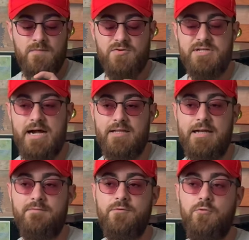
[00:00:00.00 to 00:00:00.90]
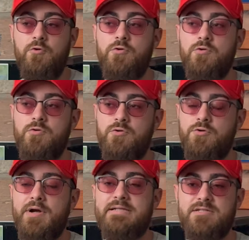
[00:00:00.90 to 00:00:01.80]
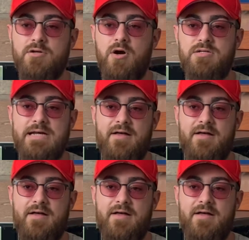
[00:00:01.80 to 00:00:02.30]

There's not a lot of great cigars